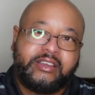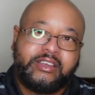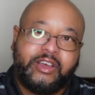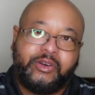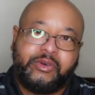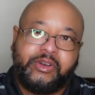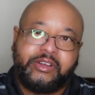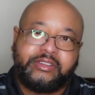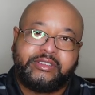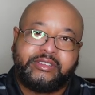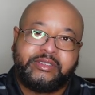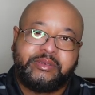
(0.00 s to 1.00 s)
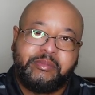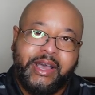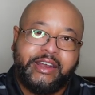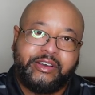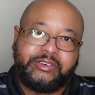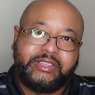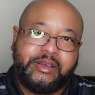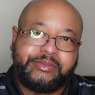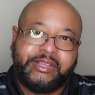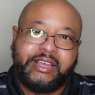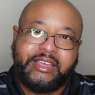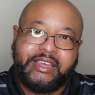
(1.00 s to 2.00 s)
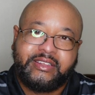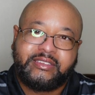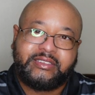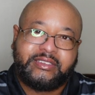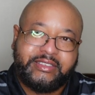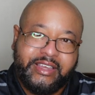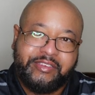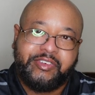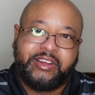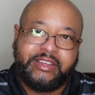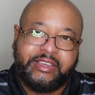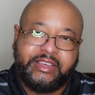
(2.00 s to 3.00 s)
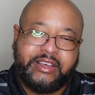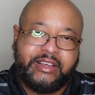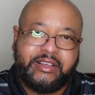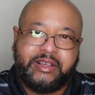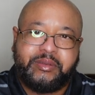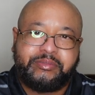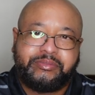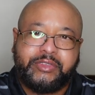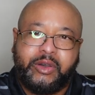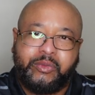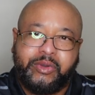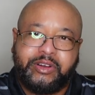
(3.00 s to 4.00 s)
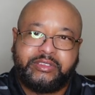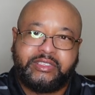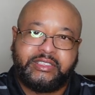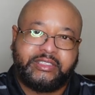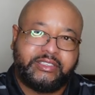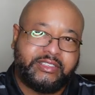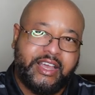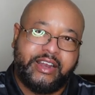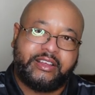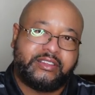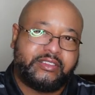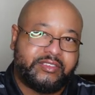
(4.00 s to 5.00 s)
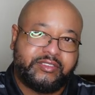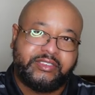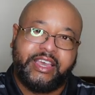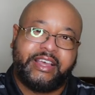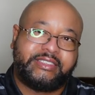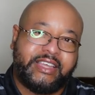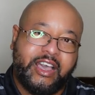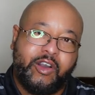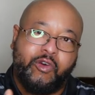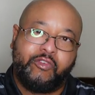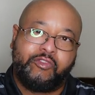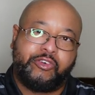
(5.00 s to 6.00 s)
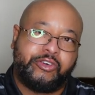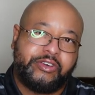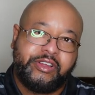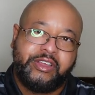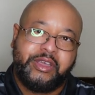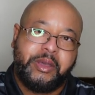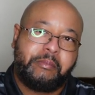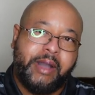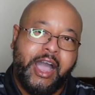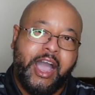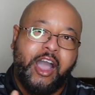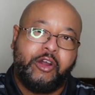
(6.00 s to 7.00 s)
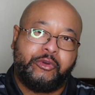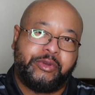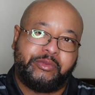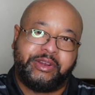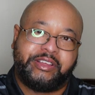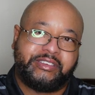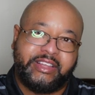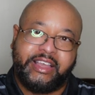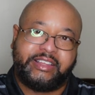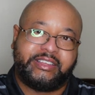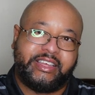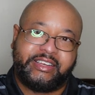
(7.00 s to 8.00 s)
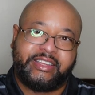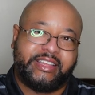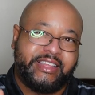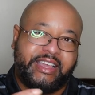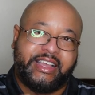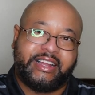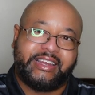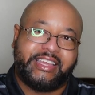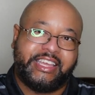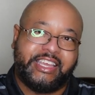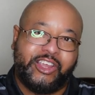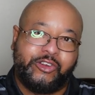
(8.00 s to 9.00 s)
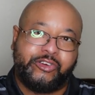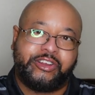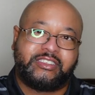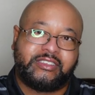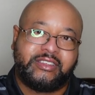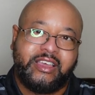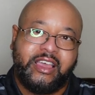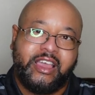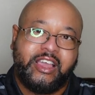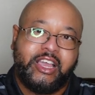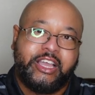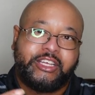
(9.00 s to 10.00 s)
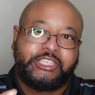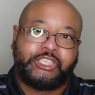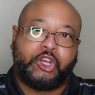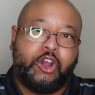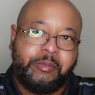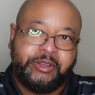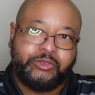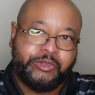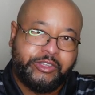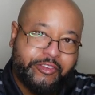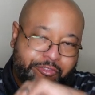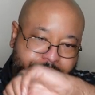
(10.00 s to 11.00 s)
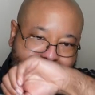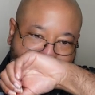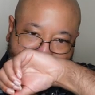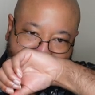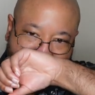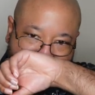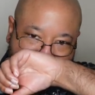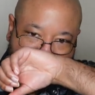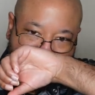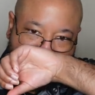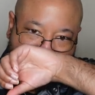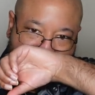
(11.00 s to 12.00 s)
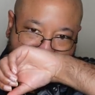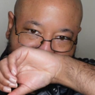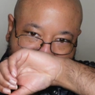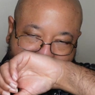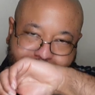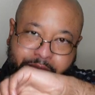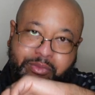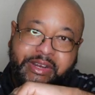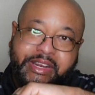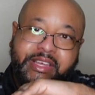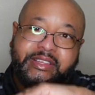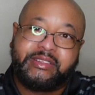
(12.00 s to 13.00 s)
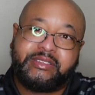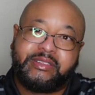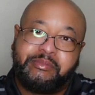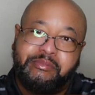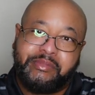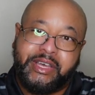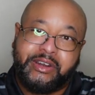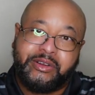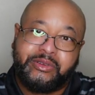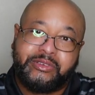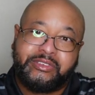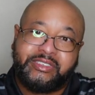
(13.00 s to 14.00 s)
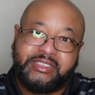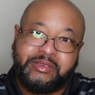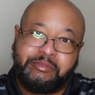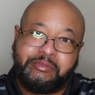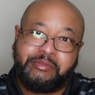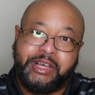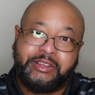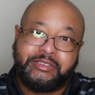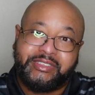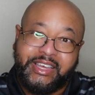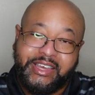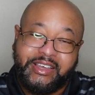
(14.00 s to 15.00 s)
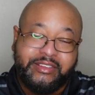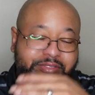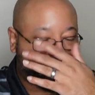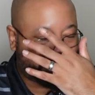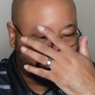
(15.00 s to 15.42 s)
you know, to my nose, I was like, yeah, this is definitely a, um, a winter scent because it's kind of, it has that overpowering when it like that, that, that clean, crisp sharpness when you first spray it. But when it mellows, mellows down,